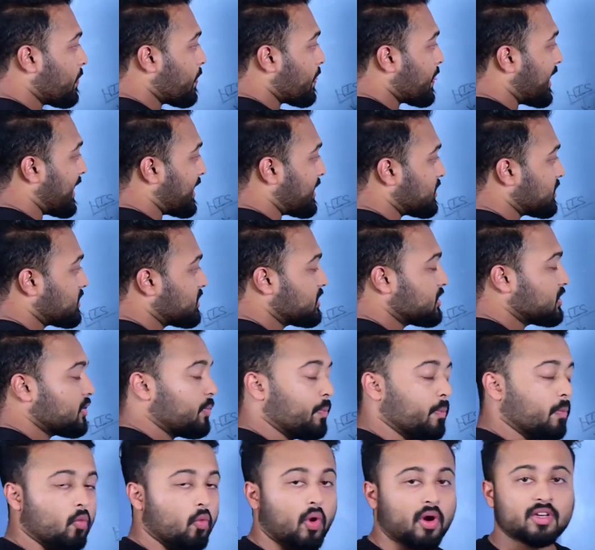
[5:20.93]
That is,
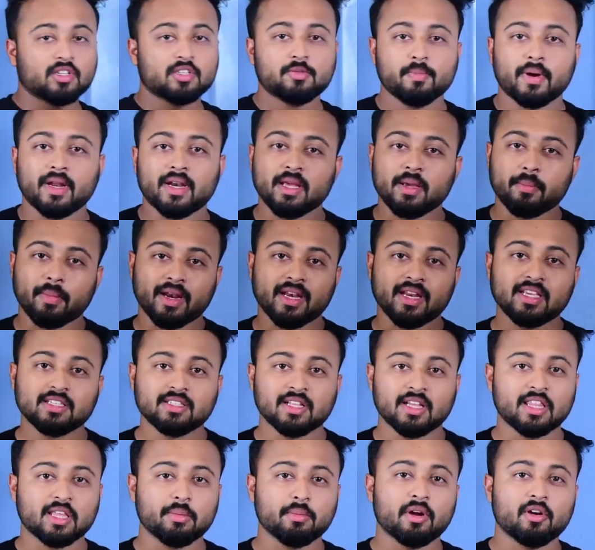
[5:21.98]
what is money? Money is
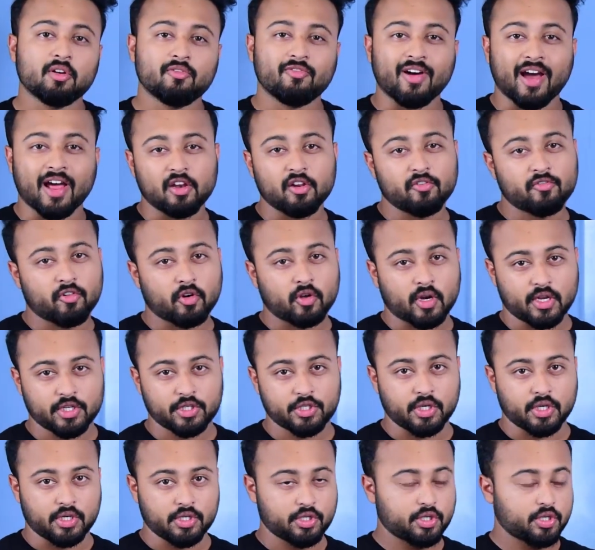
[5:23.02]
nothing but value for
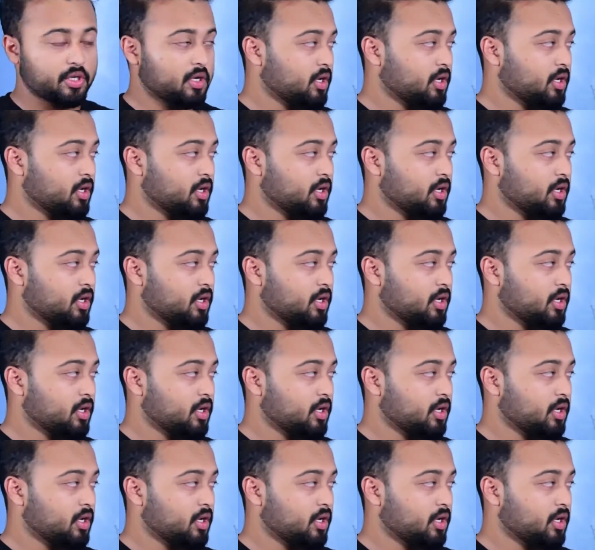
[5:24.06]
exchange.